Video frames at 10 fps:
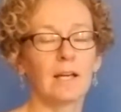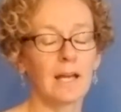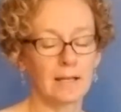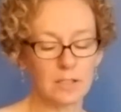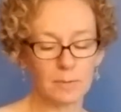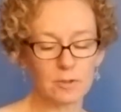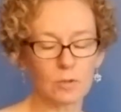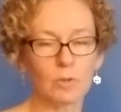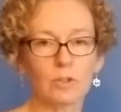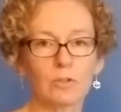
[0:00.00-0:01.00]
And especially
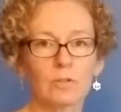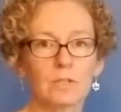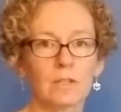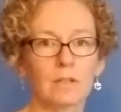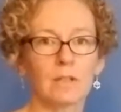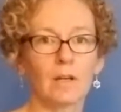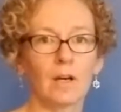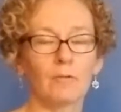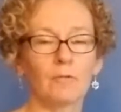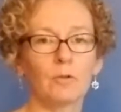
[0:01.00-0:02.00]
when you're using
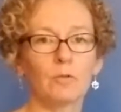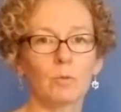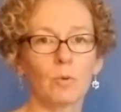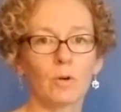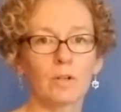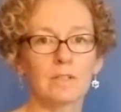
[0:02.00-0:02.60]
a food reward,